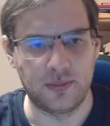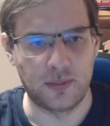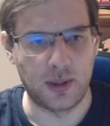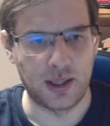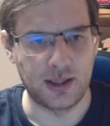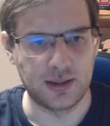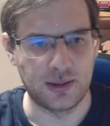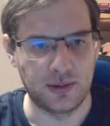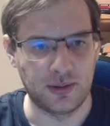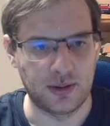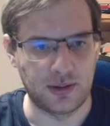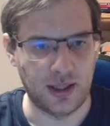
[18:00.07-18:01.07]
black is not
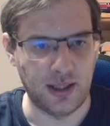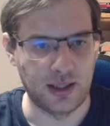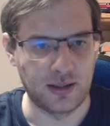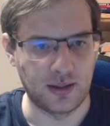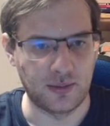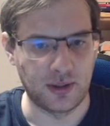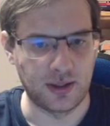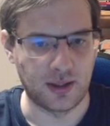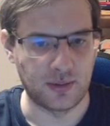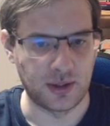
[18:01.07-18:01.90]
taking, then what are we